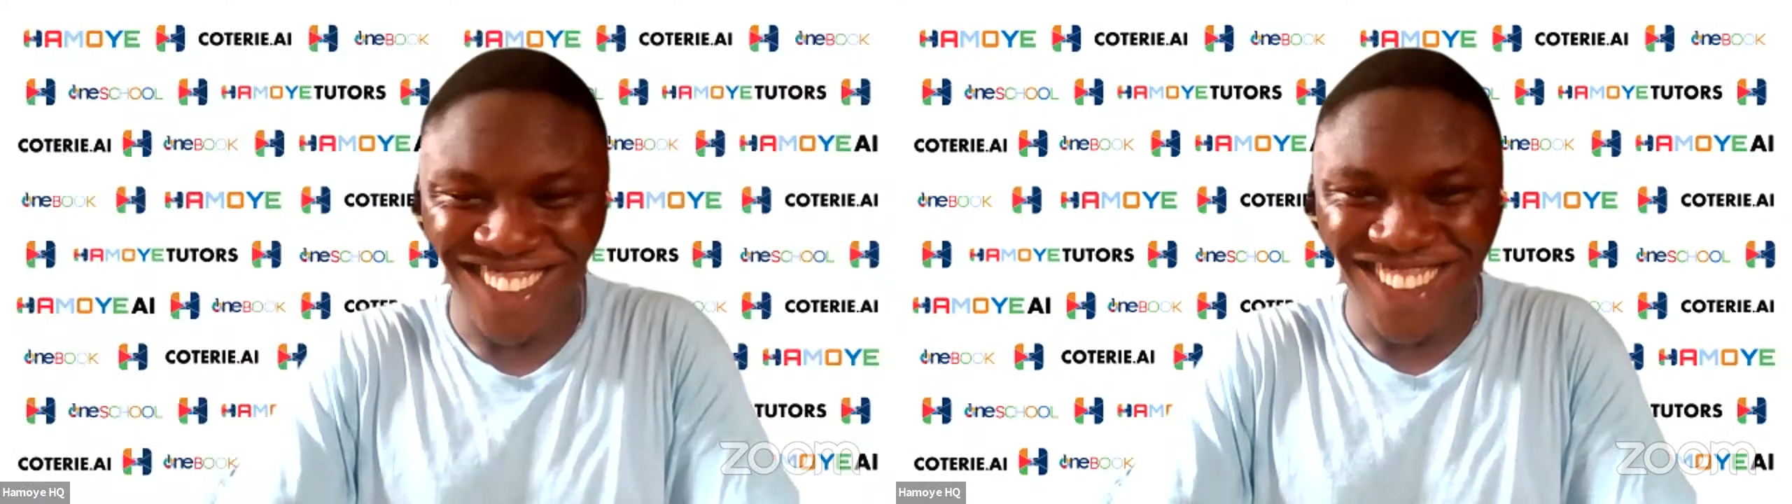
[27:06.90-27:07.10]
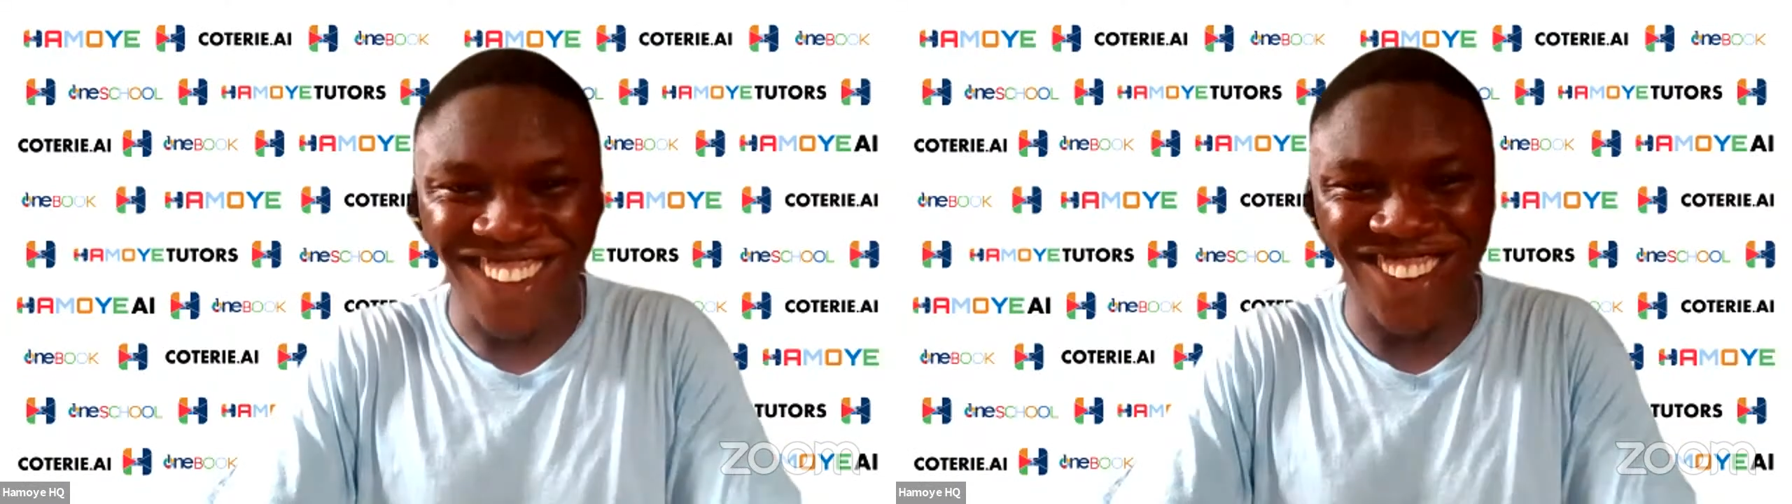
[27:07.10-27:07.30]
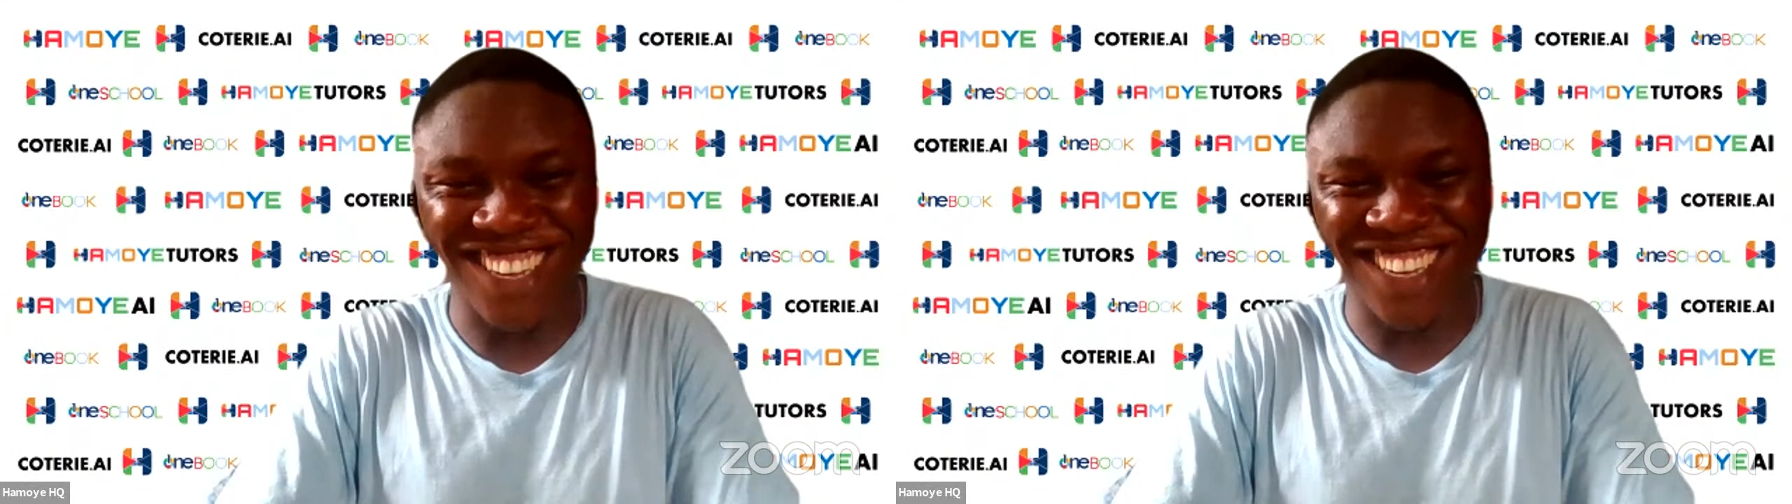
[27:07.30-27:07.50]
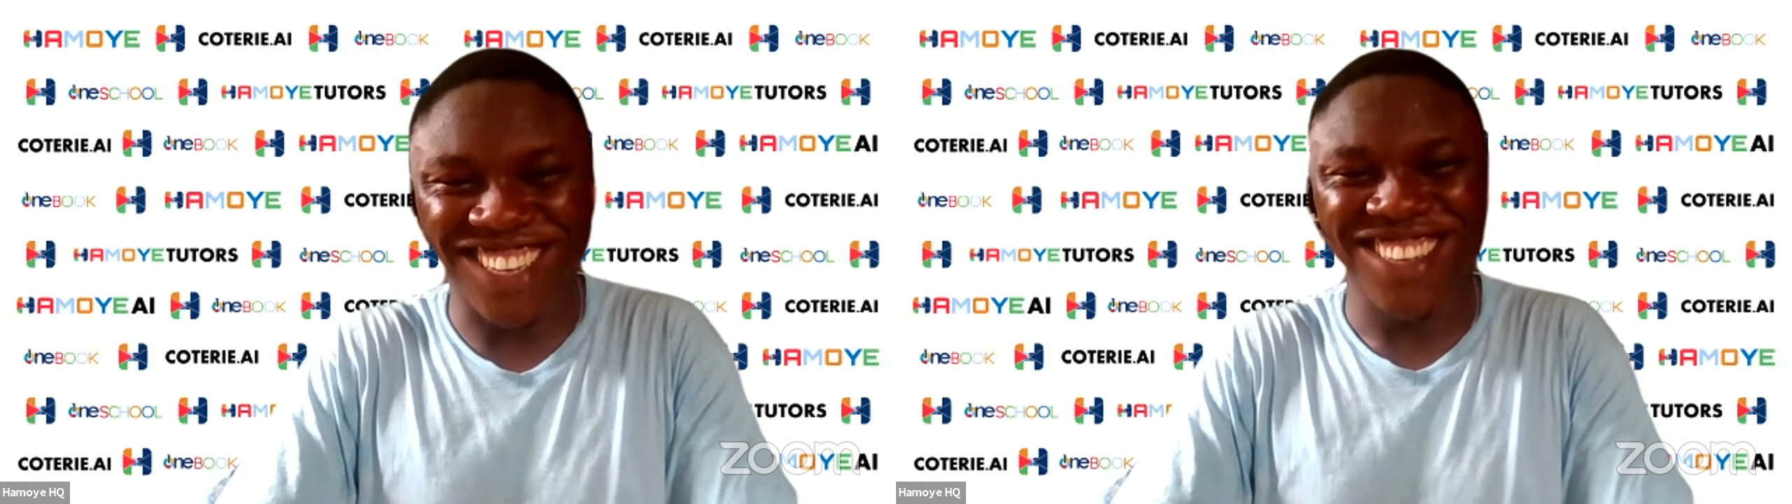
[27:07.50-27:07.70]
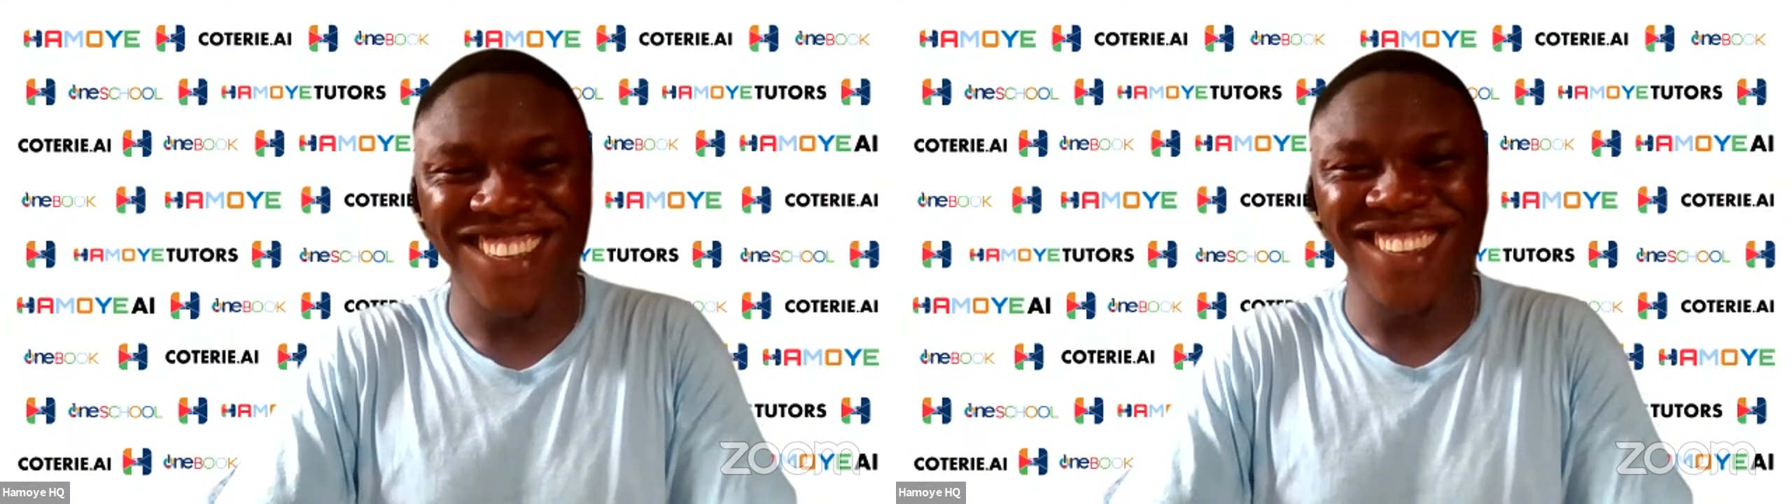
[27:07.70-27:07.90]
Okay,
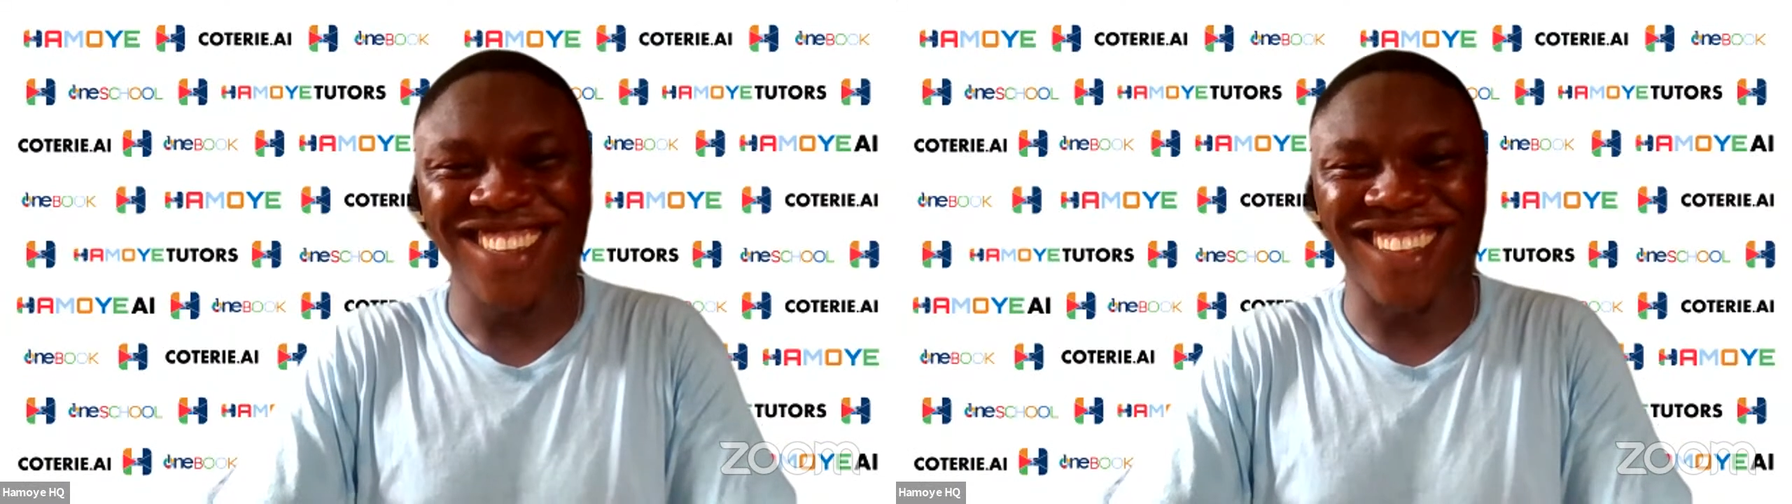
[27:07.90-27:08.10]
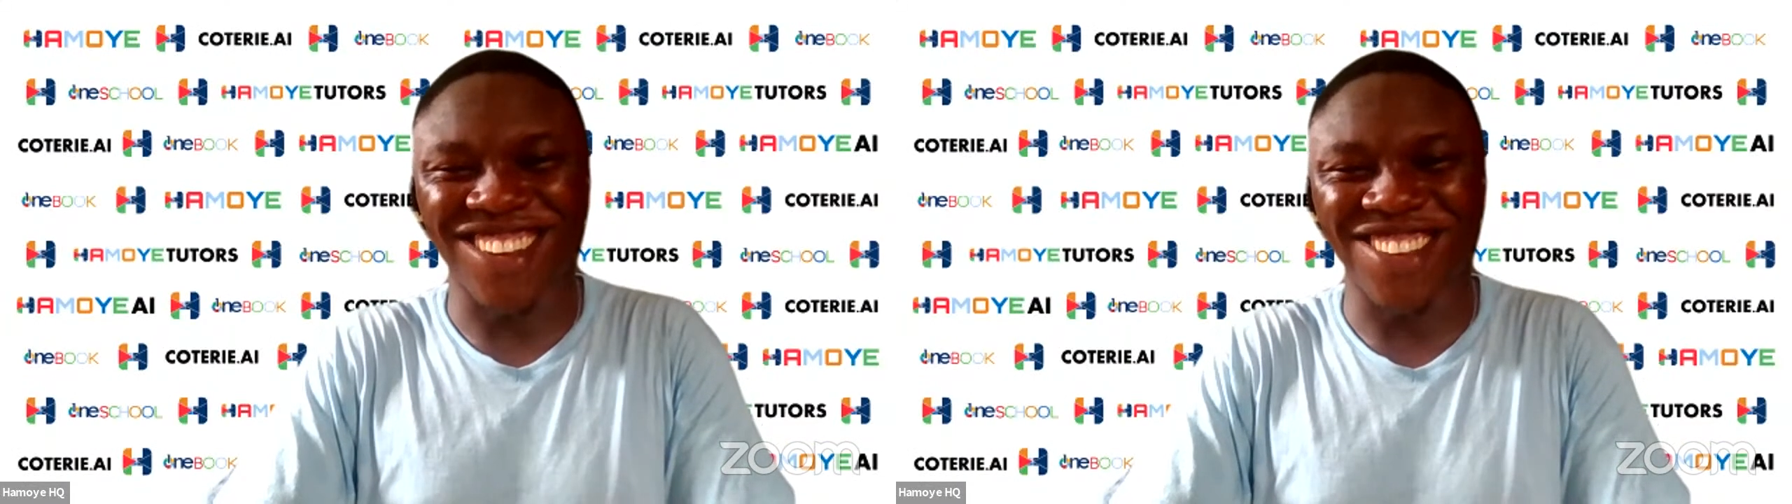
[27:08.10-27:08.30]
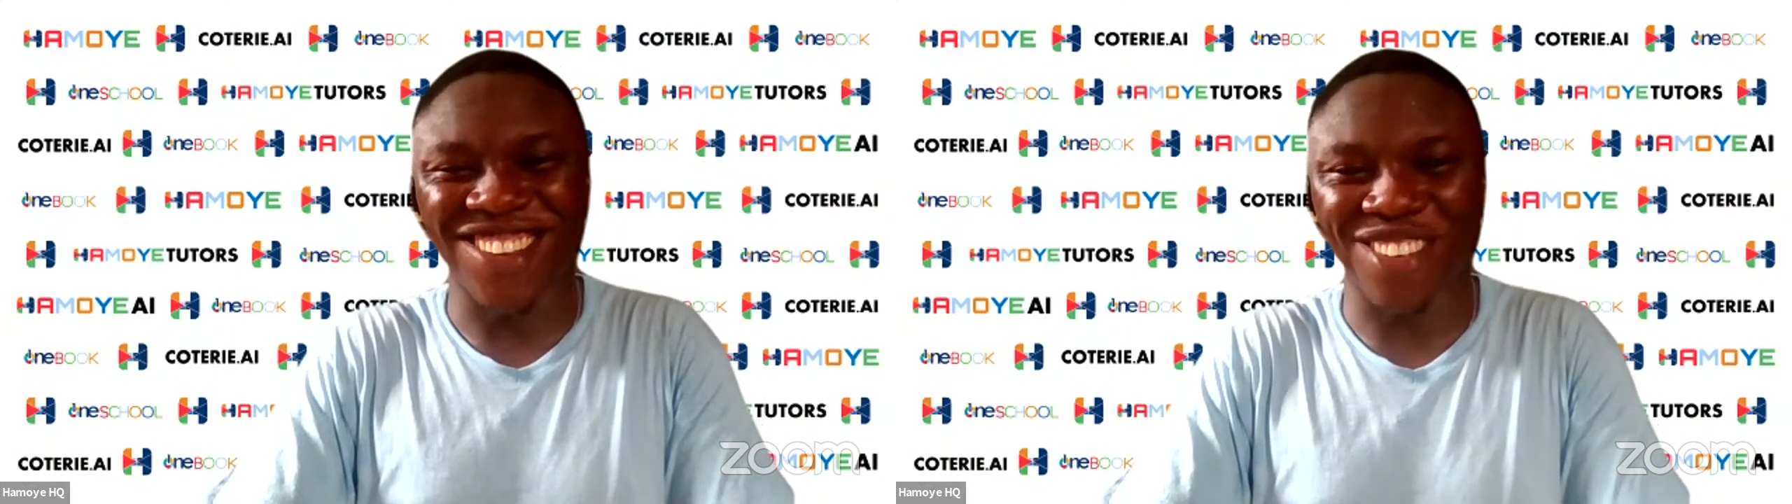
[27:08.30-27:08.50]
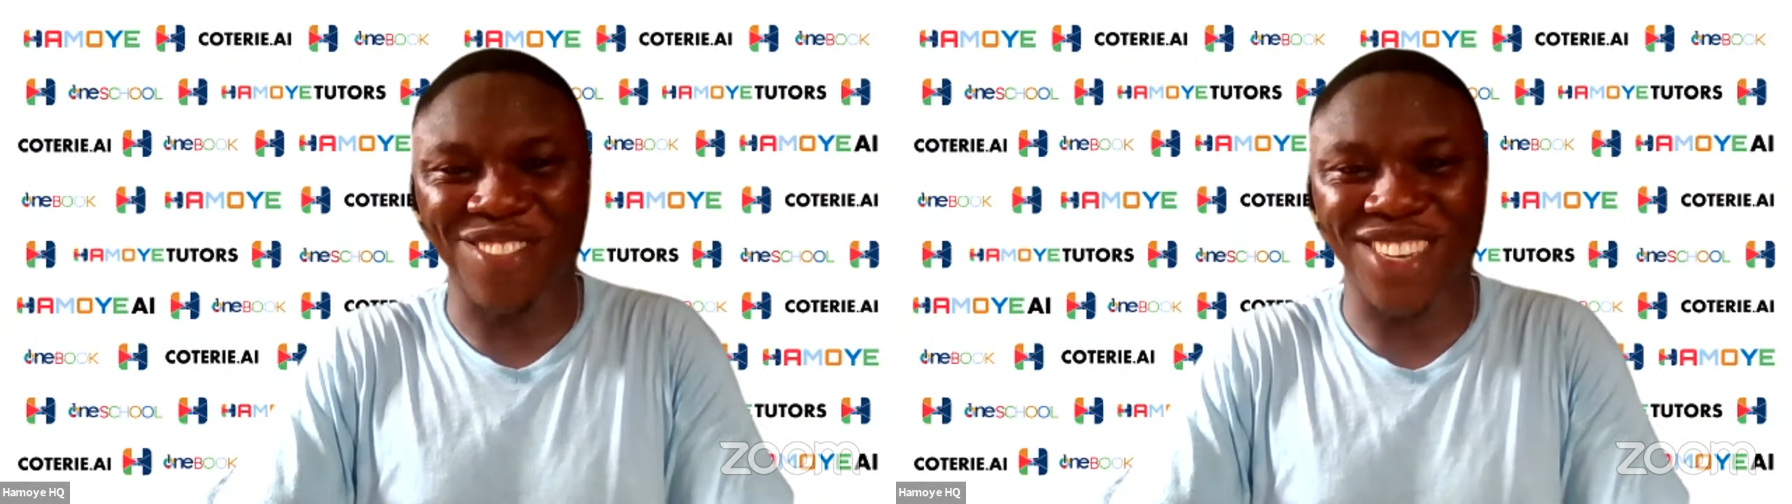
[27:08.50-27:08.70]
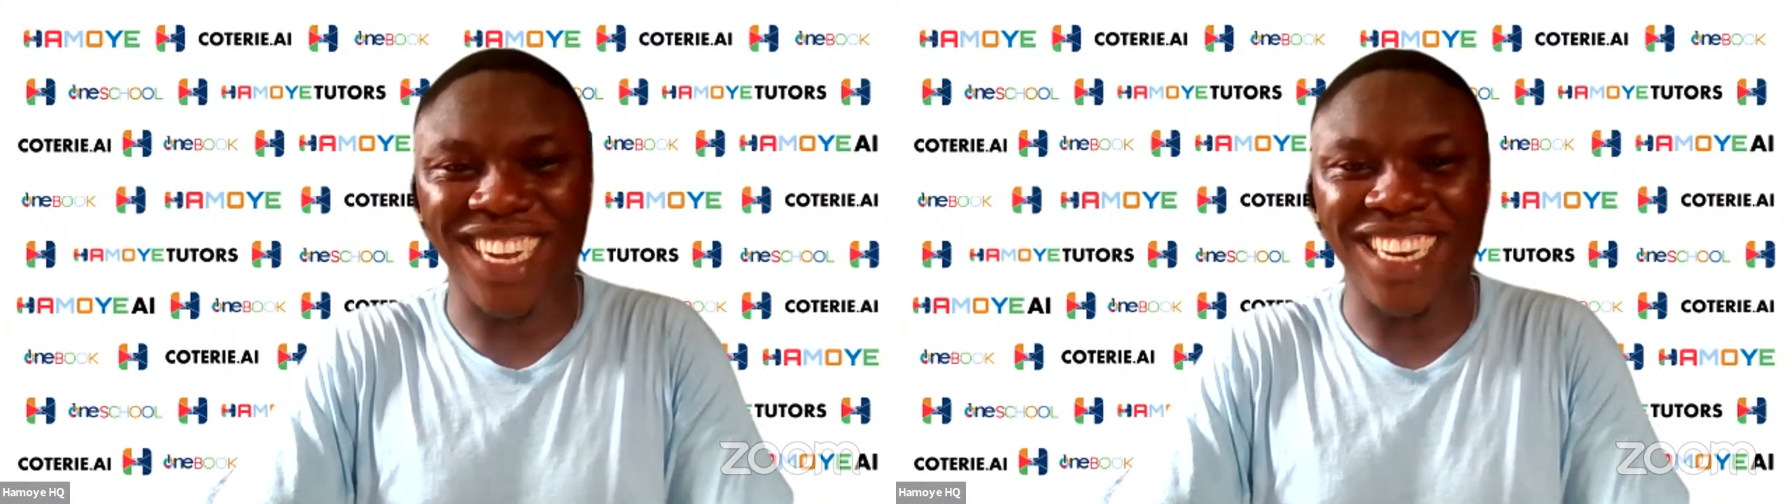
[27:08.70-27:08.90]
thank you very much,
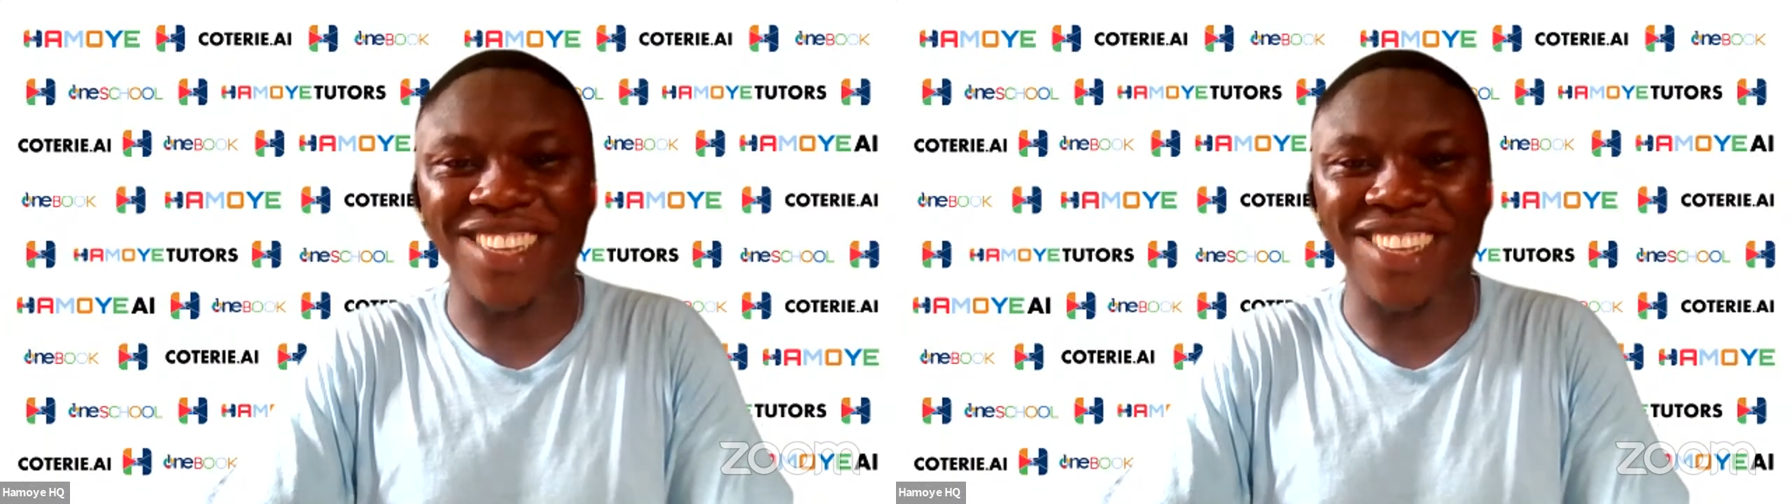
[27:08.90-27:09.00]
Alan.